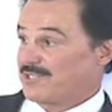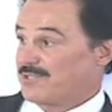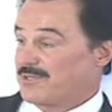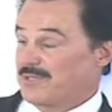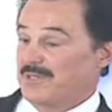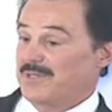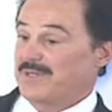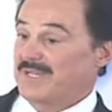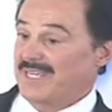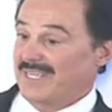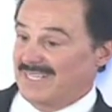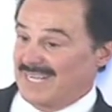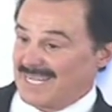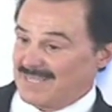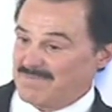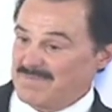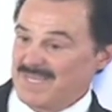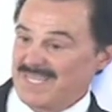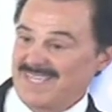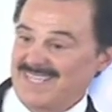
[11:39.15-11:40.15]
true. He
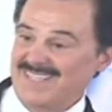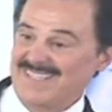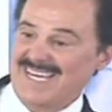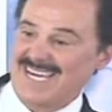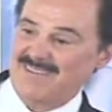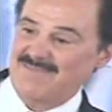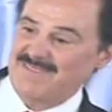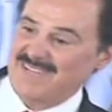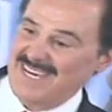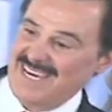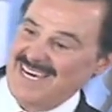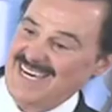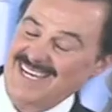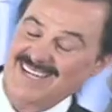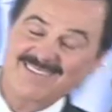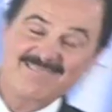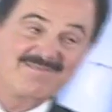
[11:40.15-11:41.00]
let me in that day.